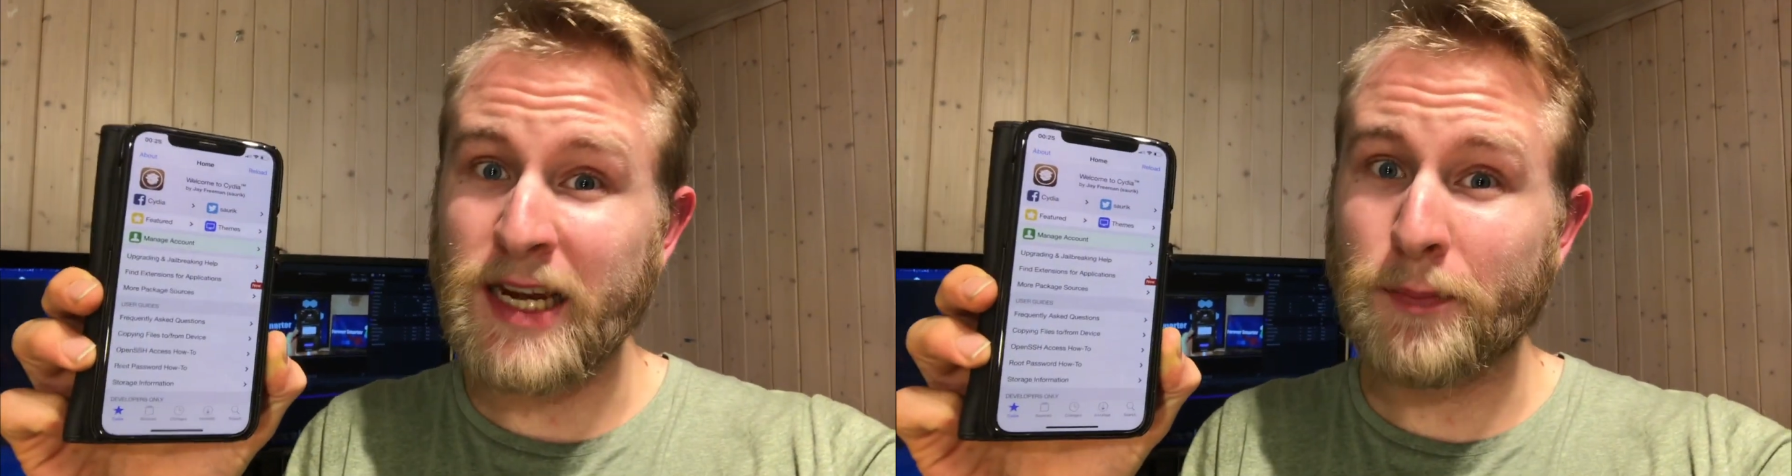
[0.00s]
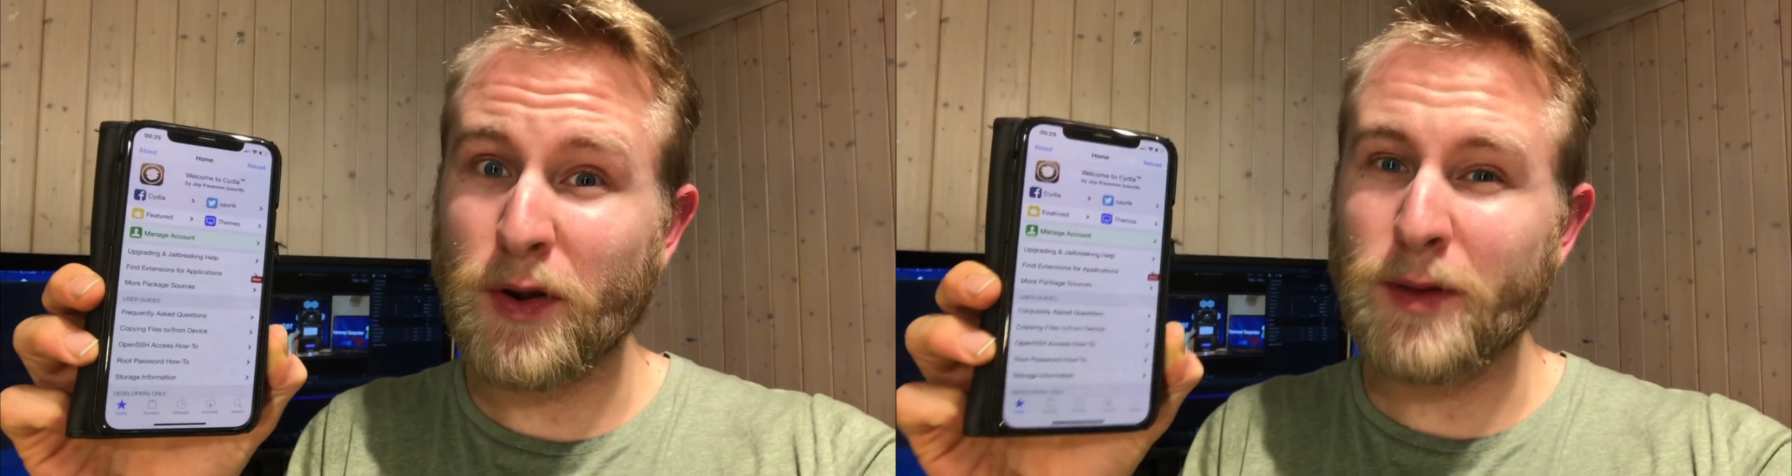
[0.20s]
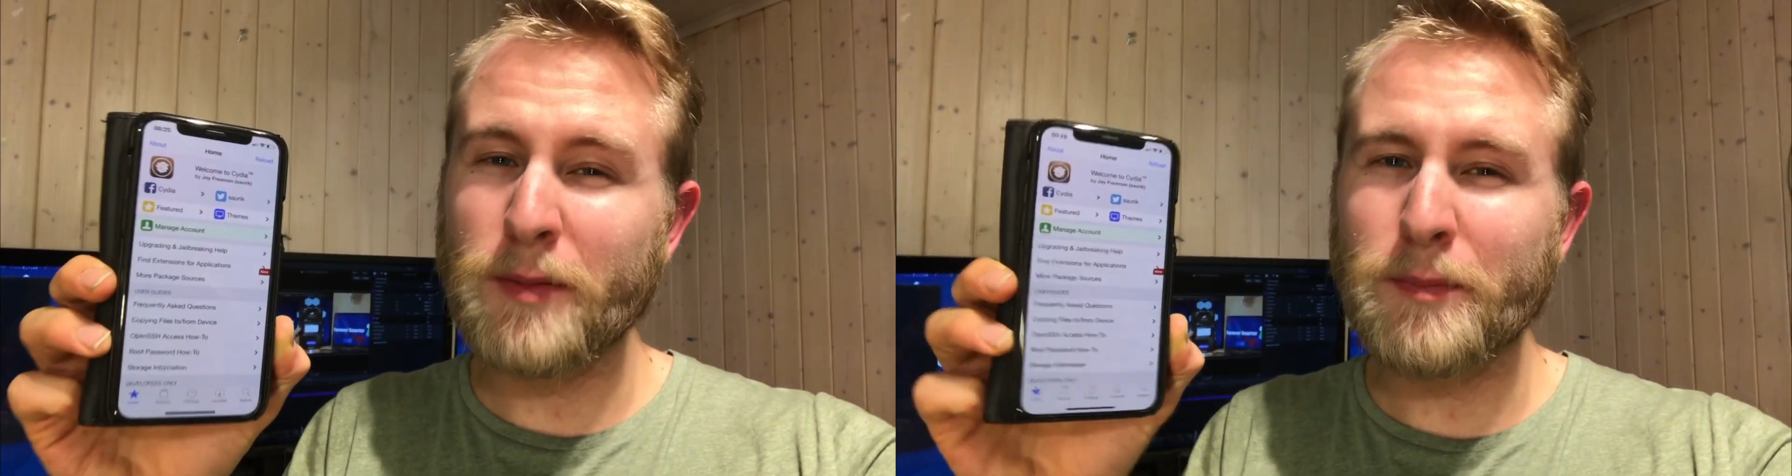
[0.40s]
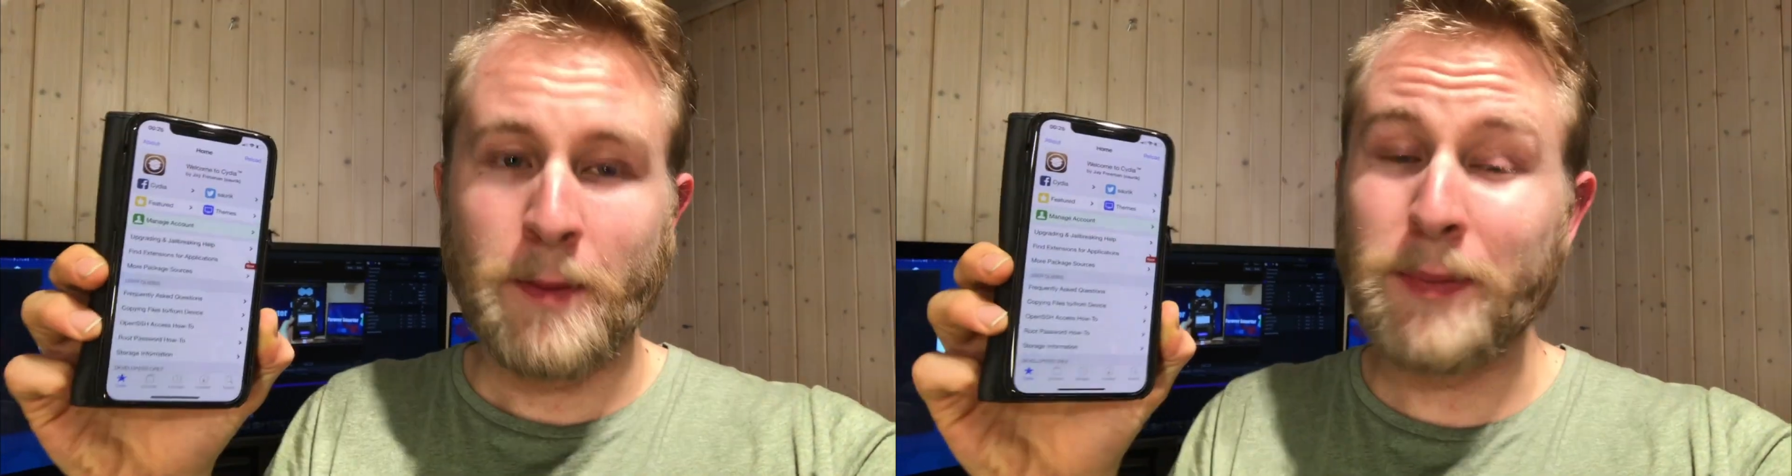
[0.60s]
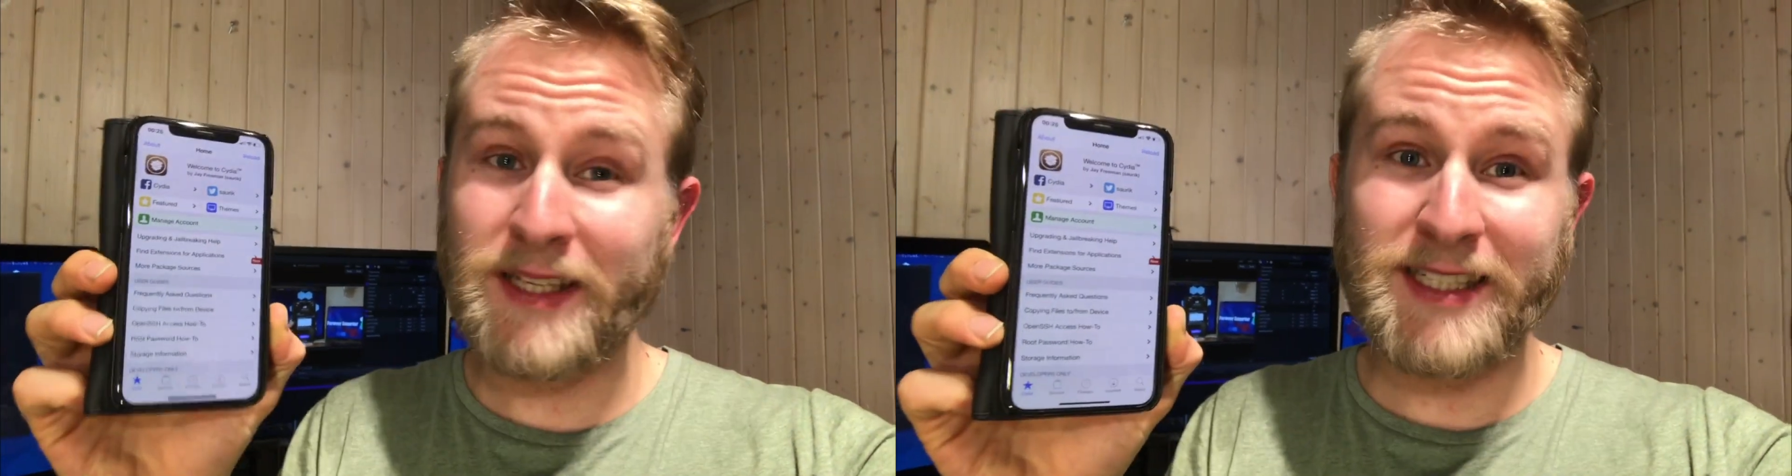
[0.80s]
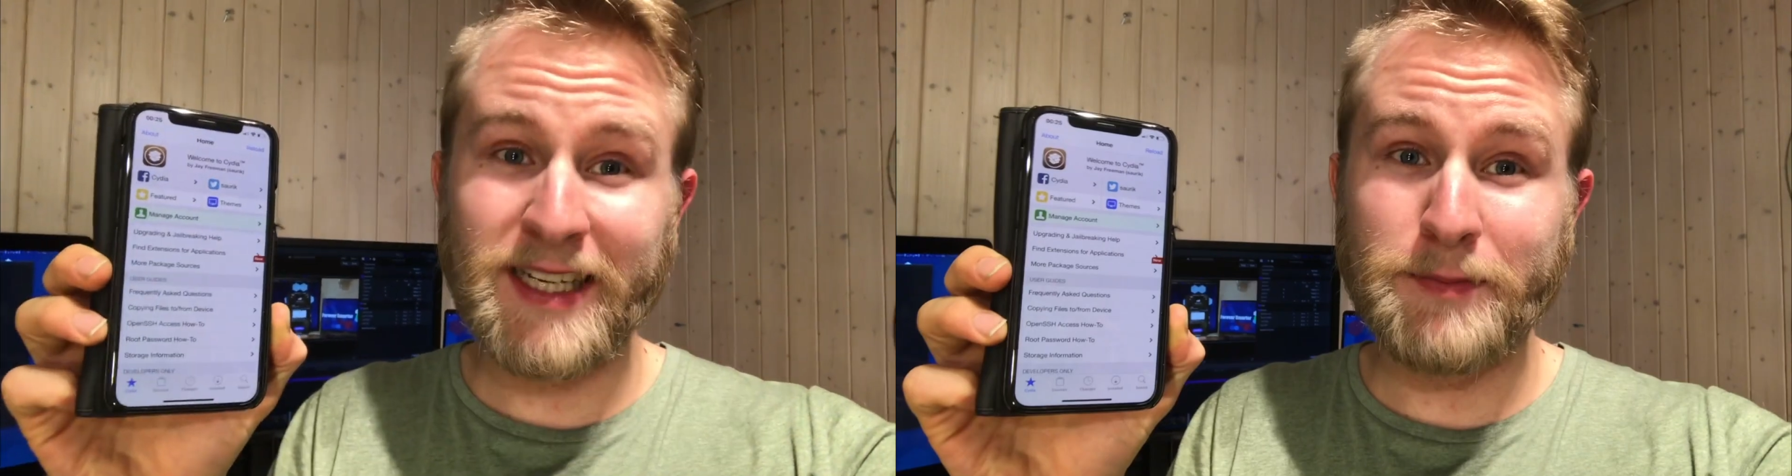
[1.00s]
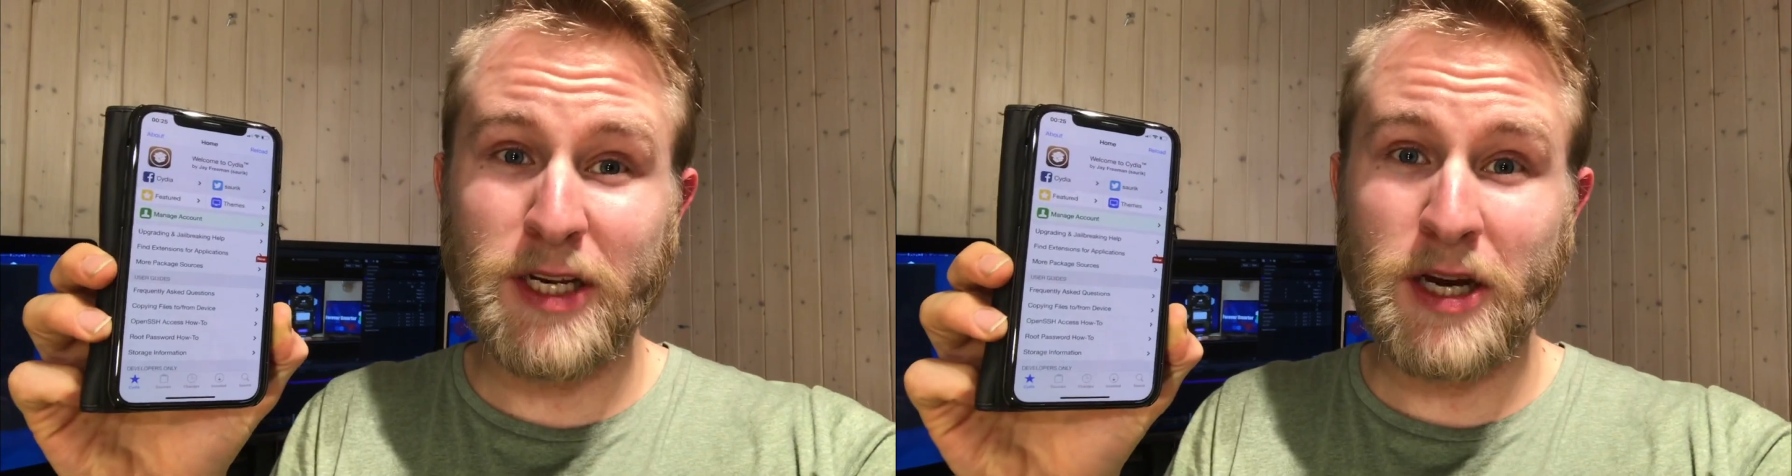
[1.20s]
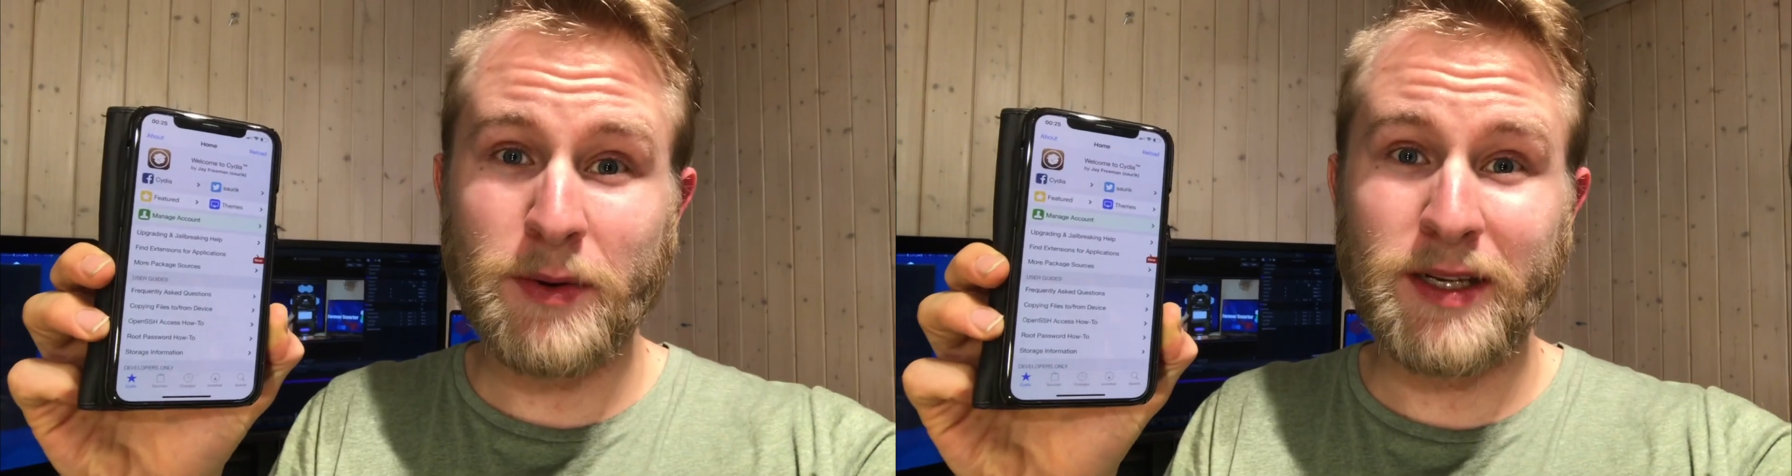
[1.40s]
problem, please let me
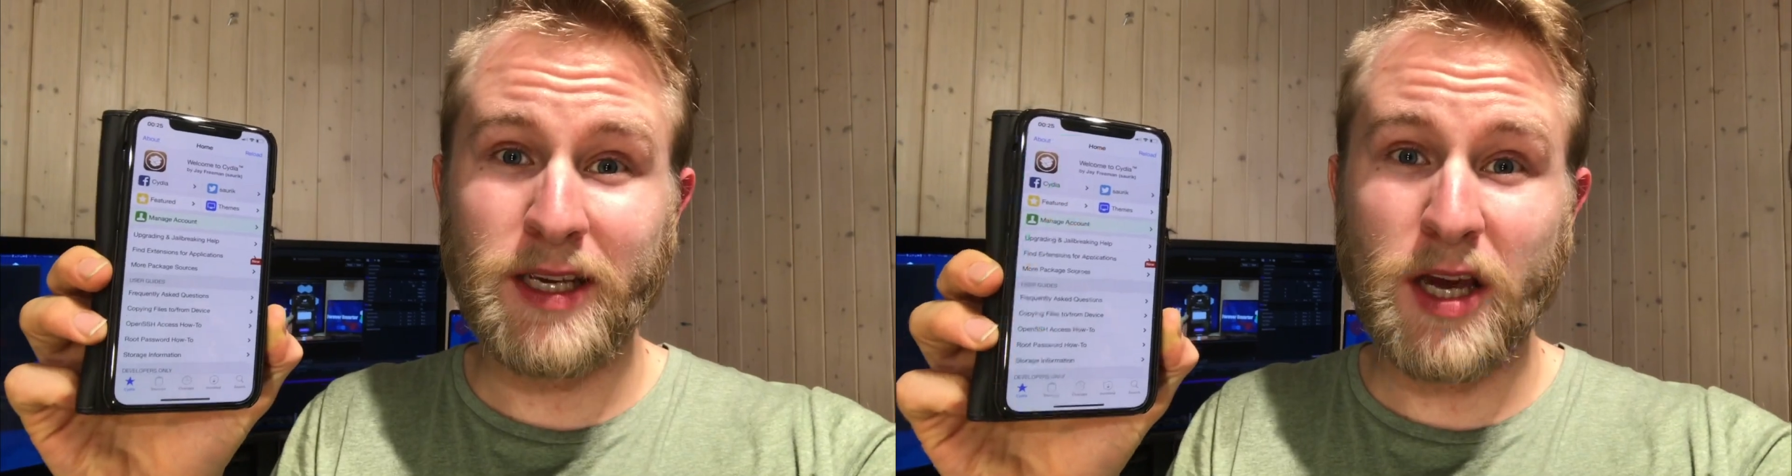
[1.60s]
know in the